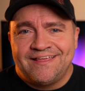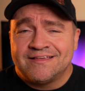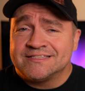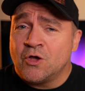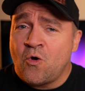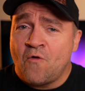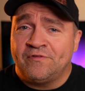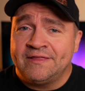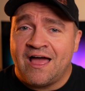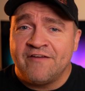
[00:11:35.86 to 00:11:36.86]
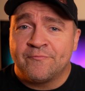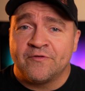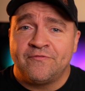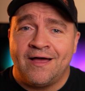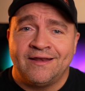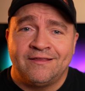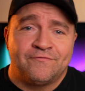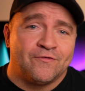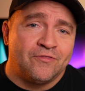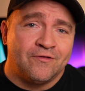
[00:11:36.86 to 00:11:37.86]
So hopefully I've provided
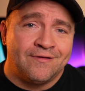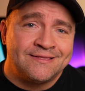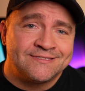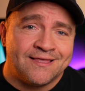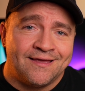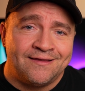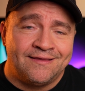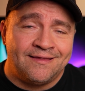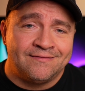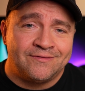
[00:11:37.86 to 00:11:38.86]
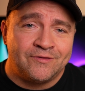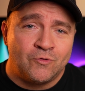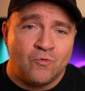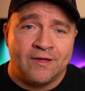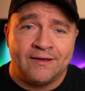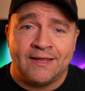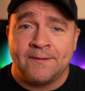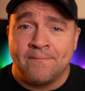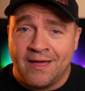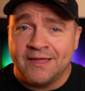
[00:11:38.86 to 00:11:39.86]
further insight into what,
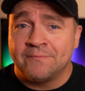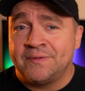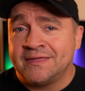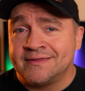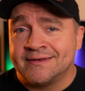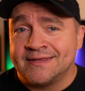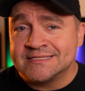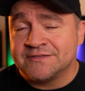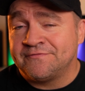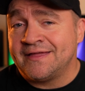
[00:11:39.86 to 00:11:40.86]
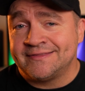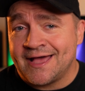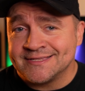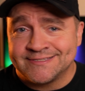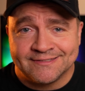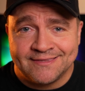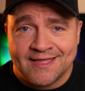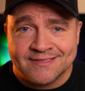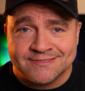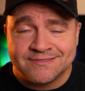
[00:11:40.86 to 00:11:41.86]
in my opinion, is a fantastic
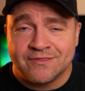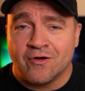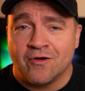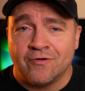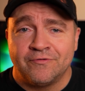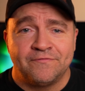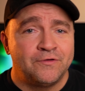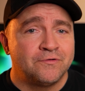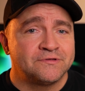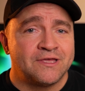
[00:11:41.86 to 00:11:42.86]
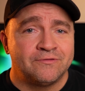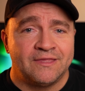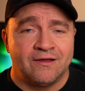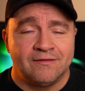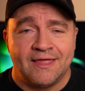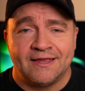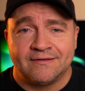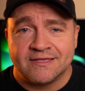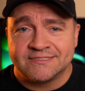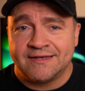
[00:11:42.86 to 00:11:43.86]
lens. There are reviewers out there
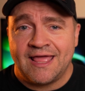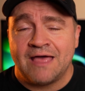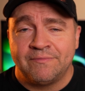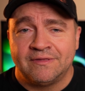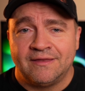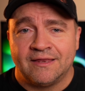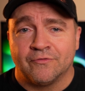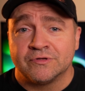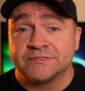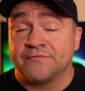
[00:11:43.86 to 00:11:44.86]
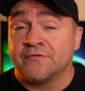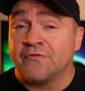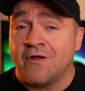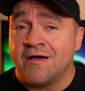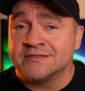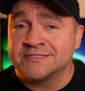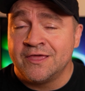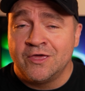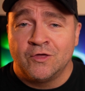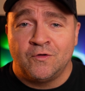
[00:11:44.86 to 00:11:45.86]
like Dustin Abbott and Christopher Frost
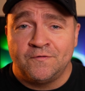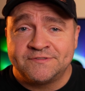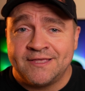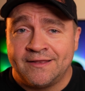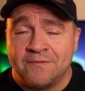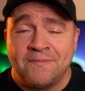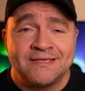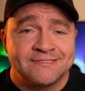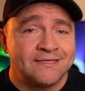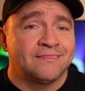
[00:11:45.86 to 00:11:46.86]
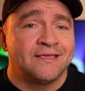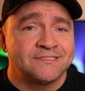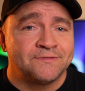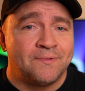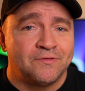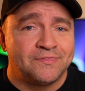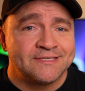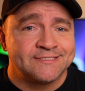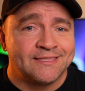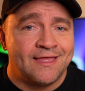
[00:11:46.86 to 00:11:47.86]
who've said amazing things about
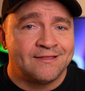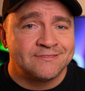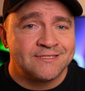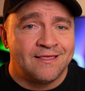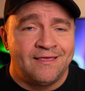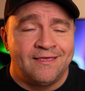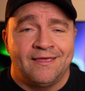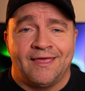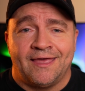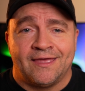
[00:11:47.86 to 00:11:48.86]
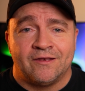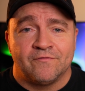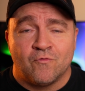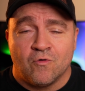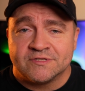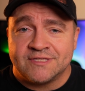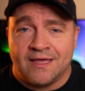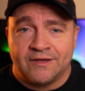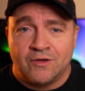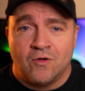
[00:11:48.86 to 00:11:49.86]
this lens. And of course
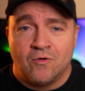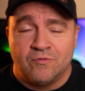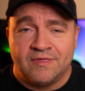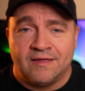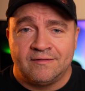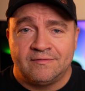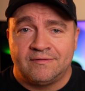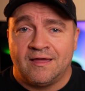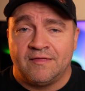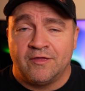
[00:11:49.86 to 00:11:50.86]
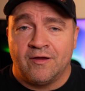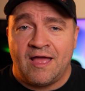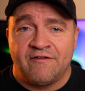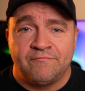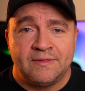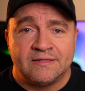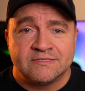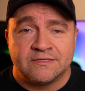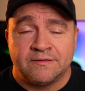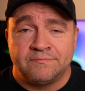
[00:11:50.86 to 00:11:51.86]
I know that there have been
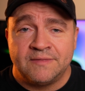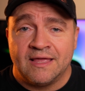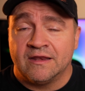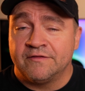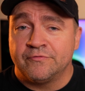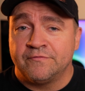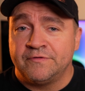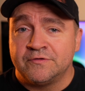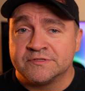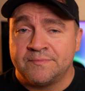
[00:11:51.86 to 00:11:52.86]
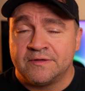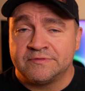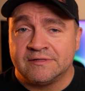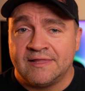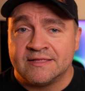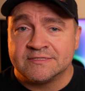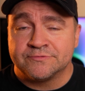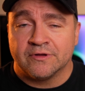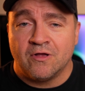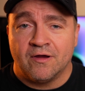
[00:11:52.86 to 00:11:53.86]
some negative reviews about the
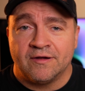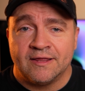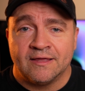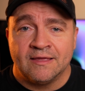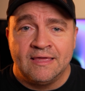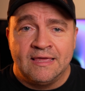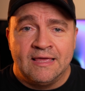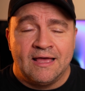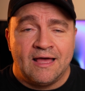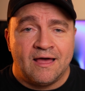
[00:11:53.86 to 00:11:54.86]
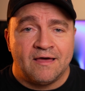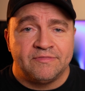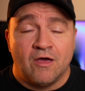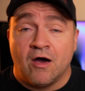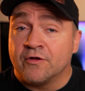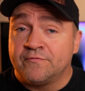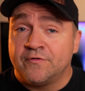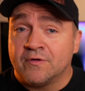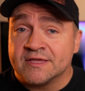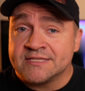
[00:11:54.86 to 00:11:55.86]
lens regarding the
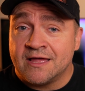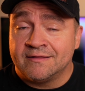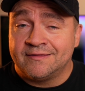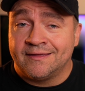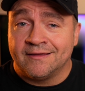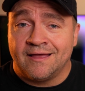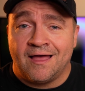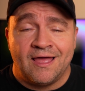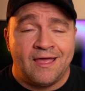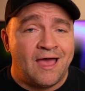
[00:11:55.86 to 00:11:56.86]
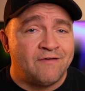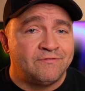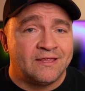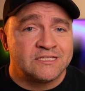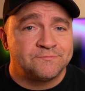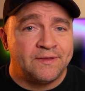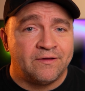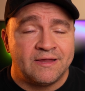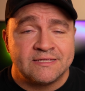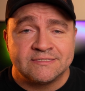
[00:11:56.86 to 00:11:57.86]
autofocus hunting. I haven't
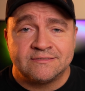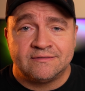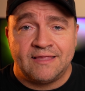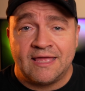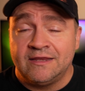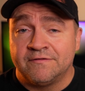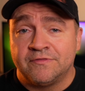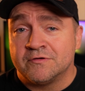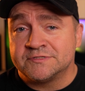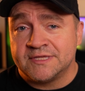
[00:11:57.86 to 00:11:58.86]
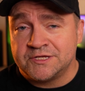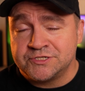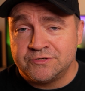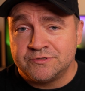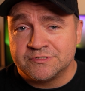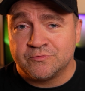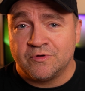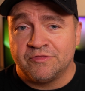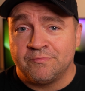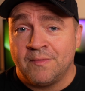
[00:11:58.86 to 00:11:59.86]
experienced any of those issues
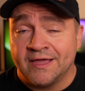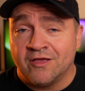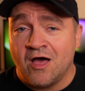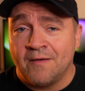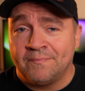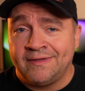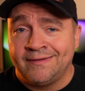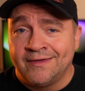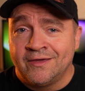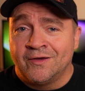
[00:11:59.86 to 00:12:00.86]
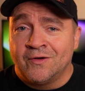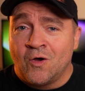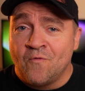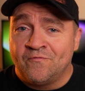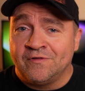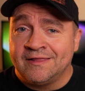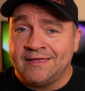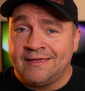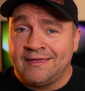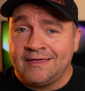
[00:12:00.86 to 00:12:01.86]
with my copy.
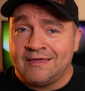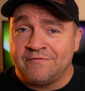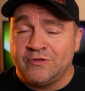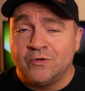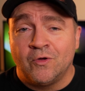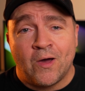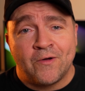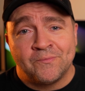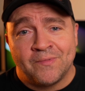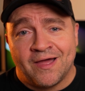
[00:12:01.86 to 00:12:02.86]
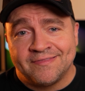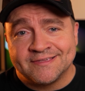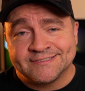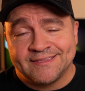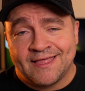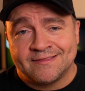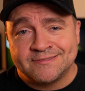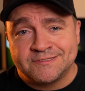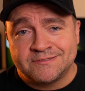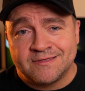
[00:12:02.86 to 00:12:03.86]
Hopefully, if you go out and buy this
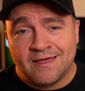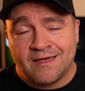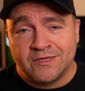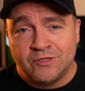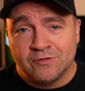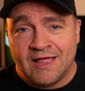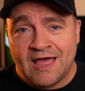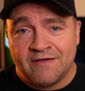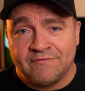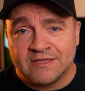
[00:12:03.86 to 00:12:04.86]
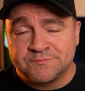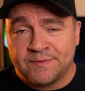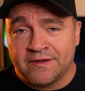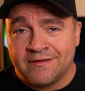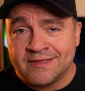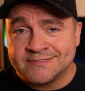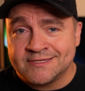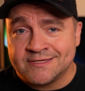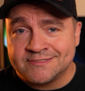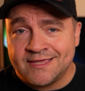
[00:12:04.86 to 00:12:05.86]
lens, you'll have
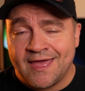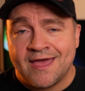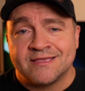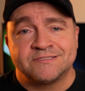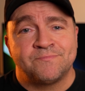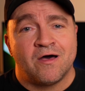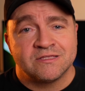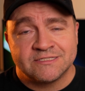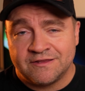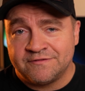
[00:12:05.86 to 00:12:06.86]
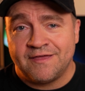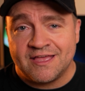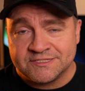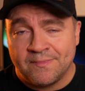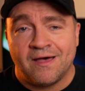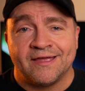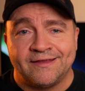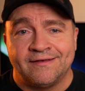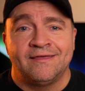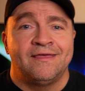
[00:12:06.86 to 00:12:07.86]
experiences as positive as
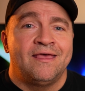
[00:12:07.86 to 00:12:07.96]
mine.